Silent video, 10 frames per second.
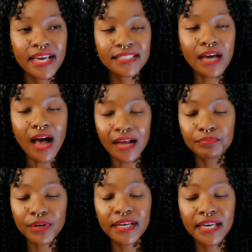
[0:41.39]
It's
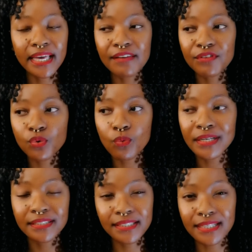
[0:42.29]
heartbreaking. Even
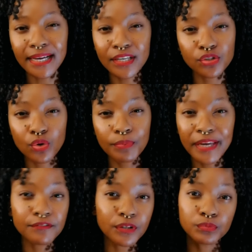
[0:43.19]
one dislike is so
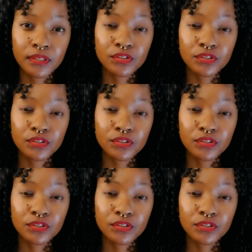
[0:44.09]
painful.